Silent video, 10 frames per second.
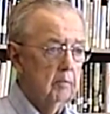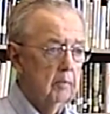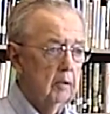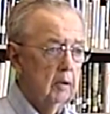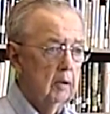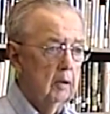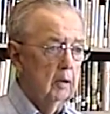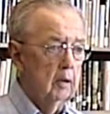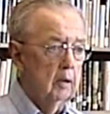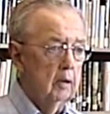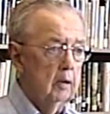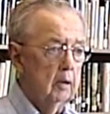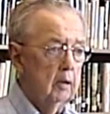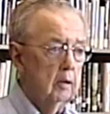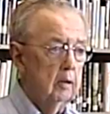Did they static
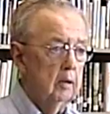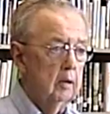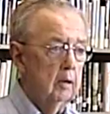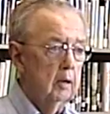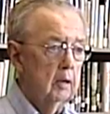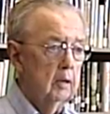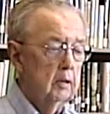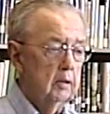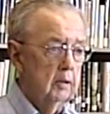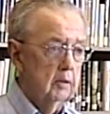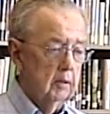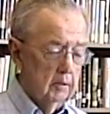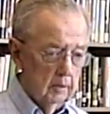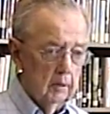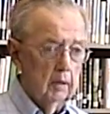line, or were these free
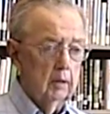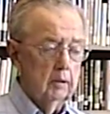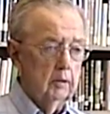jumps?